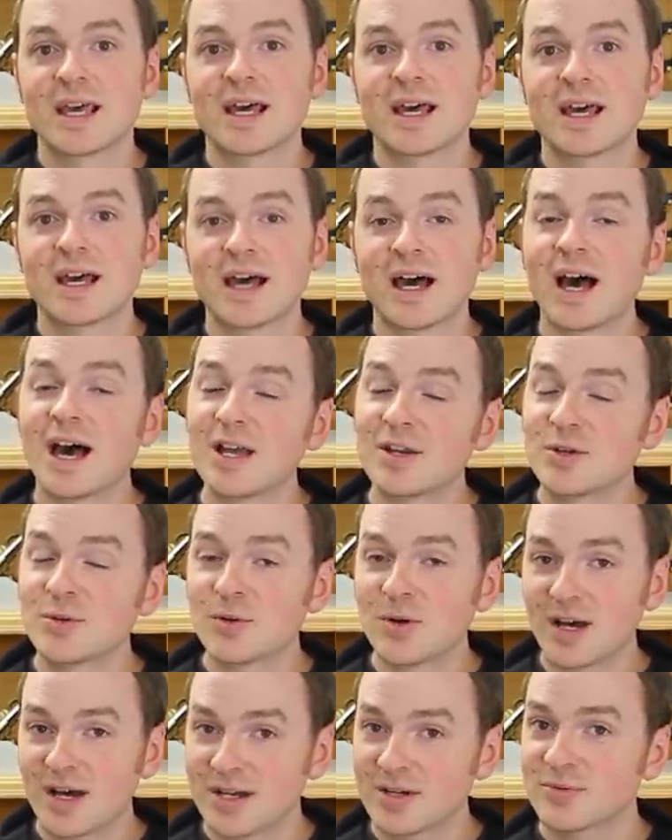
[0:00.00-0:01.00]
Uh, I
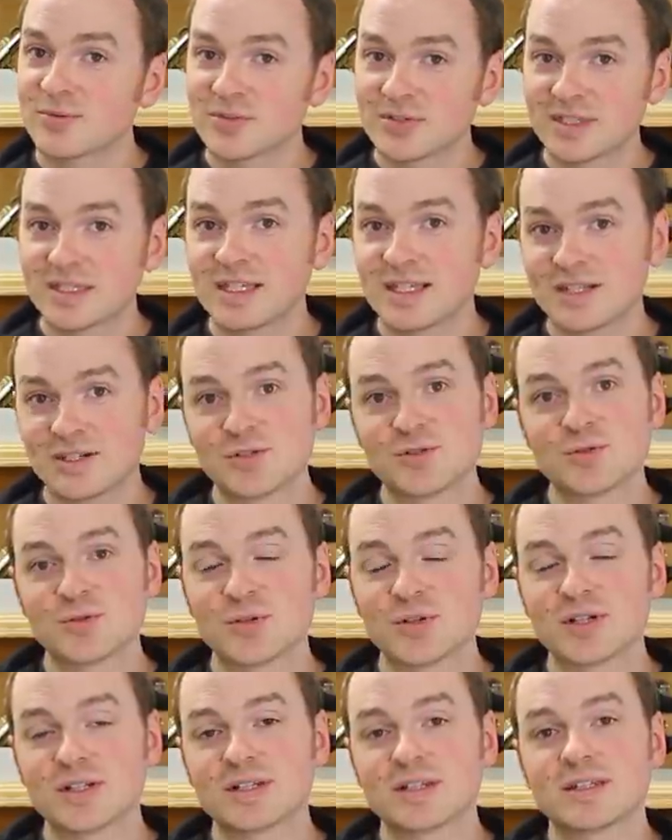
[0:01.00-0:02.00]
know I really
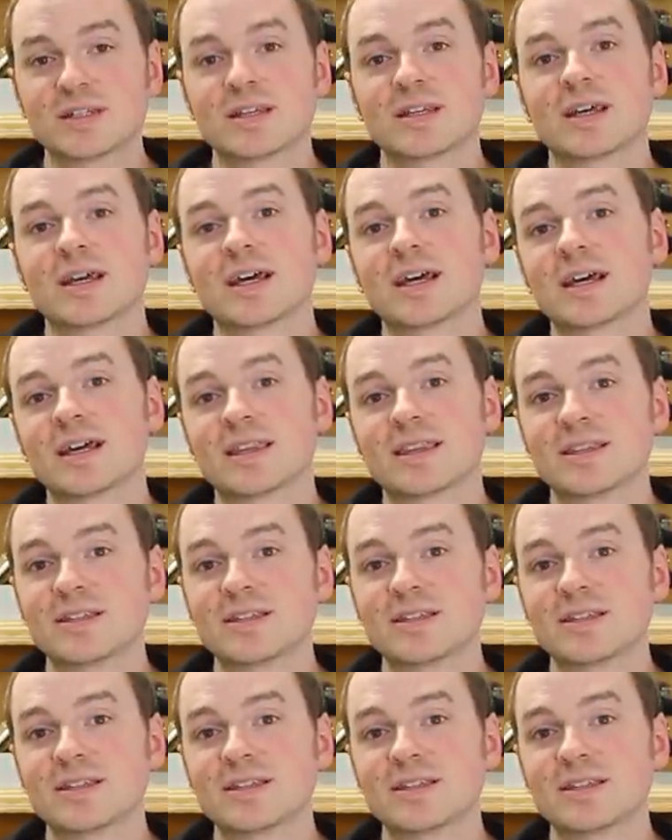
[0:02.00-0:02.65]
enjoyed uh,